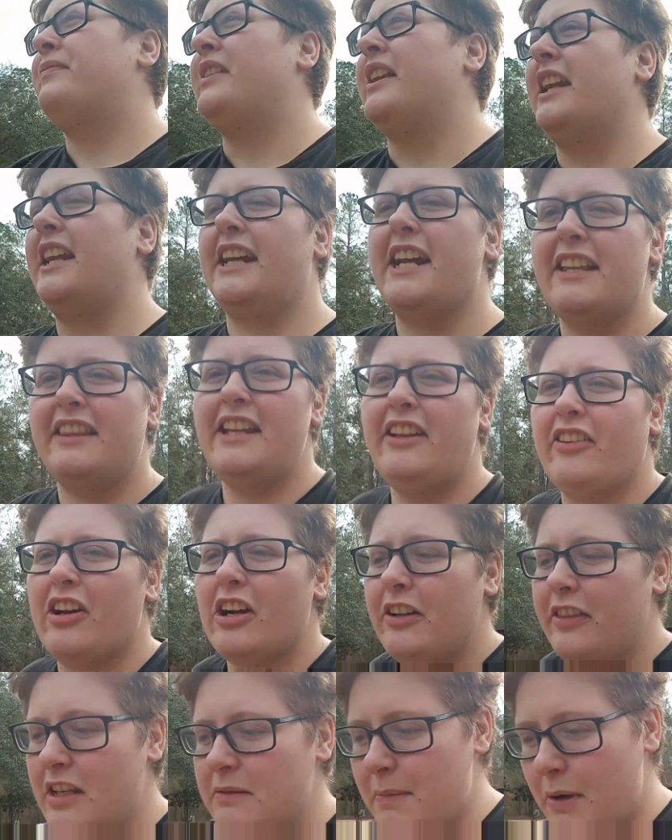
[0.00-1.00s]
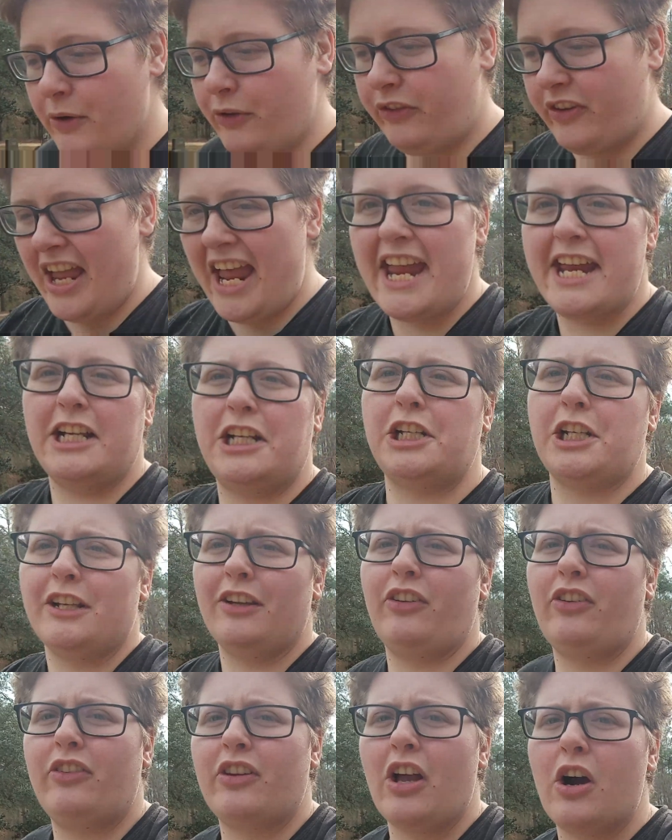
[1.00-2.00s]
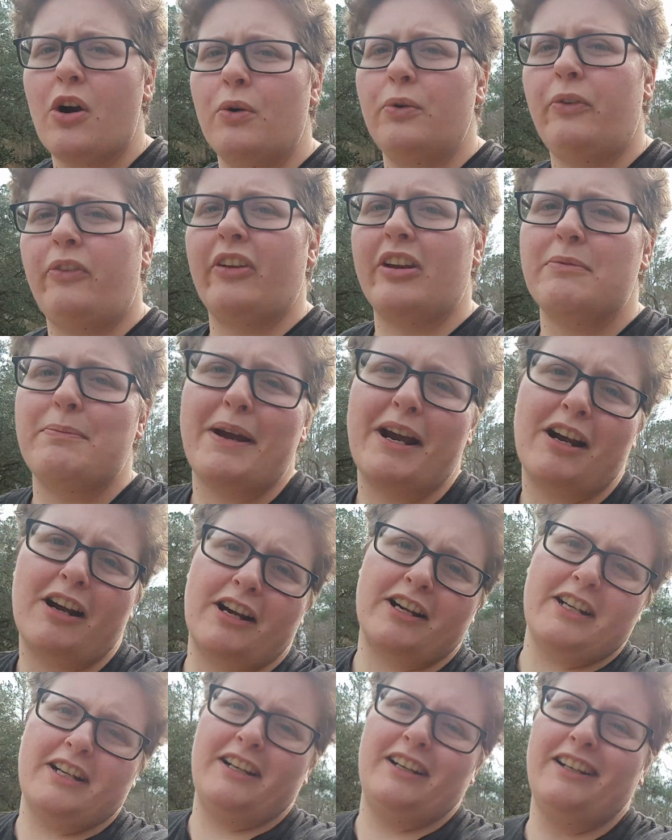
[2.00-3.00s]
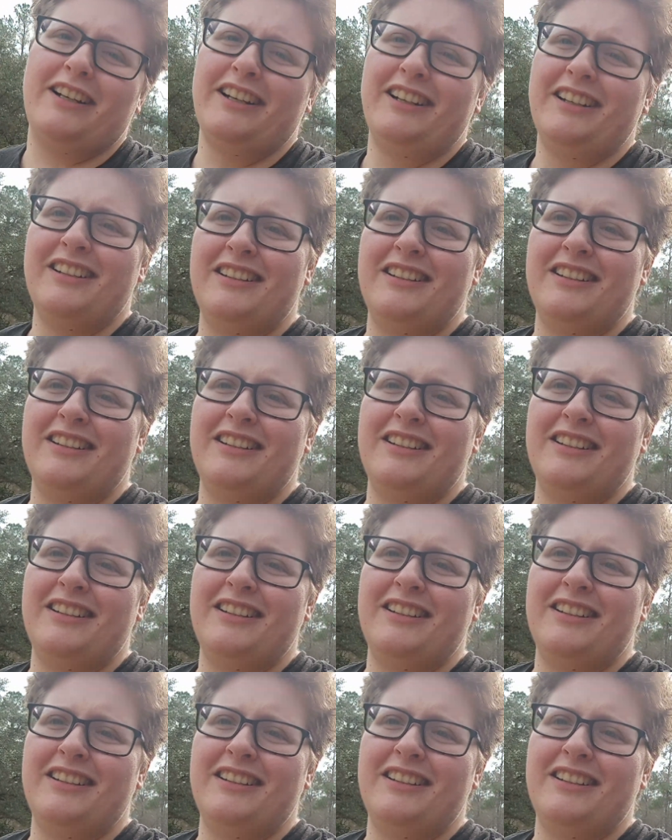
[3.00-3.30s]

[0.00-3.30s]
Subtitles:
And again, these aren't the most ancient stones in America.